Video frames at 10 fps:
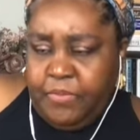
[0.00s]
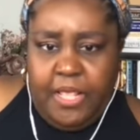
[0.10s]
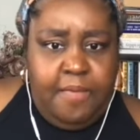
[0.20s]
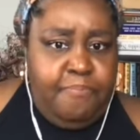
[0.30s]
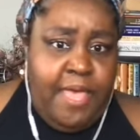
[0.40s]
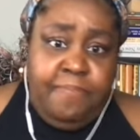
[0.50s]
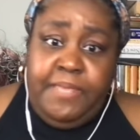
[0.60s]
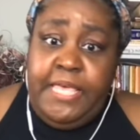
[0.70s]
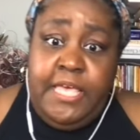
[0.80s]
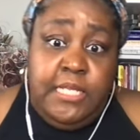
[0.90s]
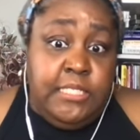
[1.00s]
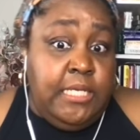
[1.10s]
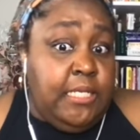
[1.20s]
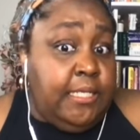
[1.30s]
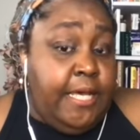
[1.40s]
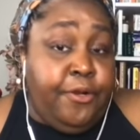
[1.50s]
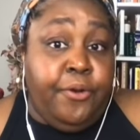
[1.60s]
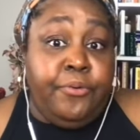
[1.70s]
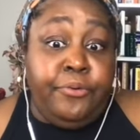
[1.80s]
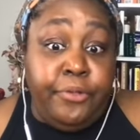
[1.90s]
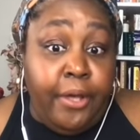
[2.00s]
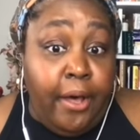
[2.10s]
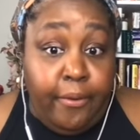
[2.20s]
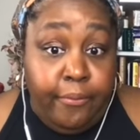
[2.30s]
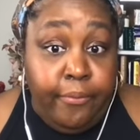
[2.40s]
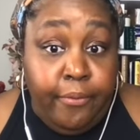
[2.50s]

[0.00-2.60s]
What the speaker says: And baby, Tina let her know.